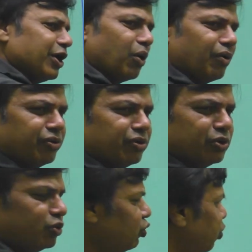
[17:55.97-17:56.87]
two
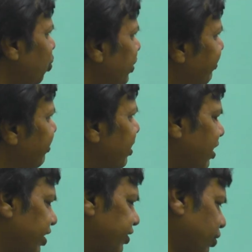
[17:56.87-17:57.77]
different kind of
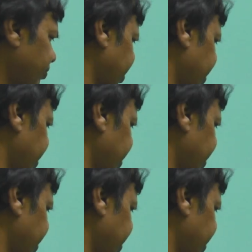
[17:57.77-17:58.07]
curves.